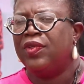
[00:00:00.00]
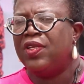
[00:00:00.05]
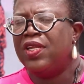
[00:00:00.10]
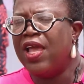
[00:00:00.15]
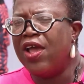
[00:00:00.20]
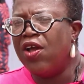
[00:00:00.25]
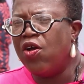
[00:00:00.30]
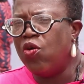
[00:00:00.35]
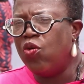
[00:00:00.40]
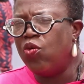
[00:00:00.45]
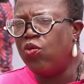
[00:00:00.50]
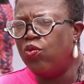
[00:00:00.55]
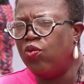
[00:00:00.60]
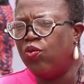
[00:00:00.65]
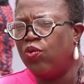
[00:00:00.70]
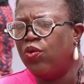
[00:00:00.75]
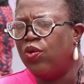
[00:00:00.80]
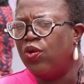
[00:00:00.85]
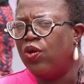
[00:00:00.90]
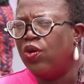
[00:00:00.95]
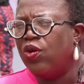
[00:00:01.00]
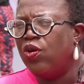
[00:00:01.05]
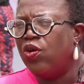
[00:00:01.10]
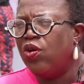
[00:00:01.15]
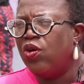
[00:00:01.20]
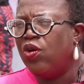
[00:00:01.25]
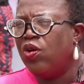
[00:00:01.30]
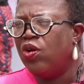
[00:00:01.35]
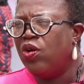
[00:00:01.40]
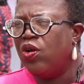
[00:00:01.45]
Now,
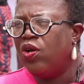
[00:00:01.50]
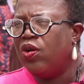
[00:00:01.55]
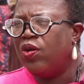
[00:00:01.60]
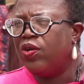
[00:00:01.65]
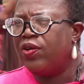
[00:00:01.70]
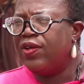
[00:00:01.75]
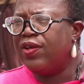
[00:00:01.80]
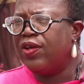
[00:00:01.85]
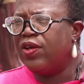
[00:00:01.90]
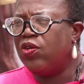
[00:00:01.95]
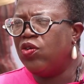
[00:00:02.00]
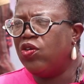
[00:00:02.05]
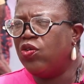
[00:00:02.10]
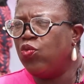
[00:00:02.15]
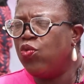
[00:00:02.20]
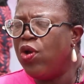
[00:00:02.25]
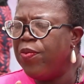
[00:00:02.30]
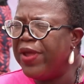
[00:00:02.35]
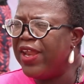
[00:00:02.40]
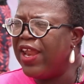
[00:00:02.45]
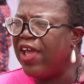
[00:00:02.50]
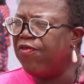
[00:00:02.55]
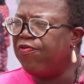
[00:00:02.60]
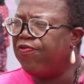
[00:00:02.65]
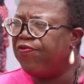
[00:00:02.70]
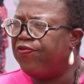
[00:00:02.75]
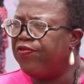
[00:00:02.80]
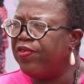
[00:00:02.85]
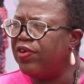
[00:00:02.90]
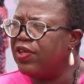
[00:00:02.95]
women
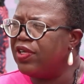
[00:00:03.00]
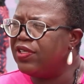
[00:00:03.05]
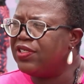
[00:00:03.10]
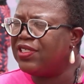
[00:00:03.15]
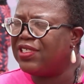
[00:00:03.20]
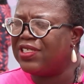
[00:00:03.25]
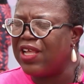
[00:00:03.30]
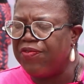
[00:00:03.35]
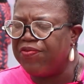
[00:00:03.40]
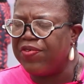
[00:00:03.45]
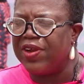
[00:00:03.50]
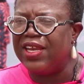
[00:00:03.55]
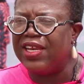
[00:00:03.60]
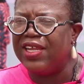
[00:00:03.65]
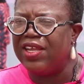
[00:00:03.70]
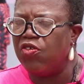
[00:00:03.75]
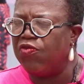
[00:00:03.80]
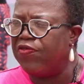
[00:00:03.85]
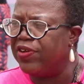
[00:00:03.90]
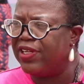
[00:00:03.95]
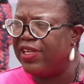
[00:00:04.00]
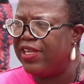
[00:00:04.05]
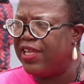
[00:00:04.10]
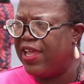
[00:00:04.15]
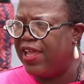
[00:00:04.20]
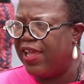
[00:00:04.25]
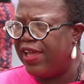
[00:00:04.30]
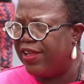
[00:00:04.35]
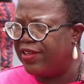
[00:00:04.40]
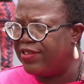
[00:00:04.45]
have severally over the
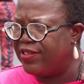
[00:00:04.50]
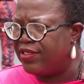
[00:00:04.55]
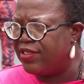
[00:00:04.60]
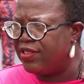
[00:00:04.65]
years